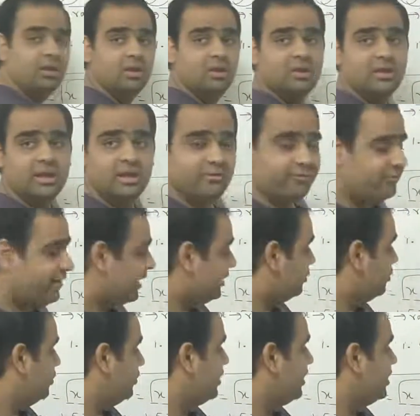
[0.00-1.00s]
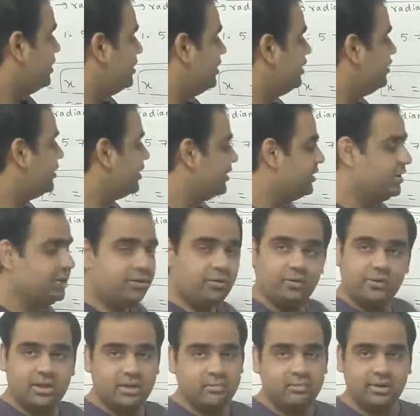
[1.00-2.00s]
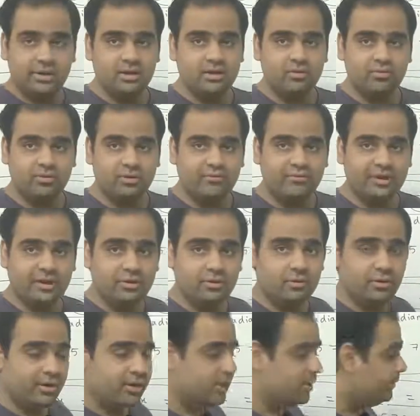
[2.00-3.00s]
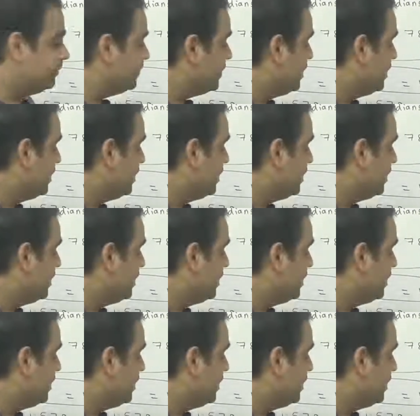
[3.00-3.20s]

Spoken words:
n factorial is n into n minus 1 factorial.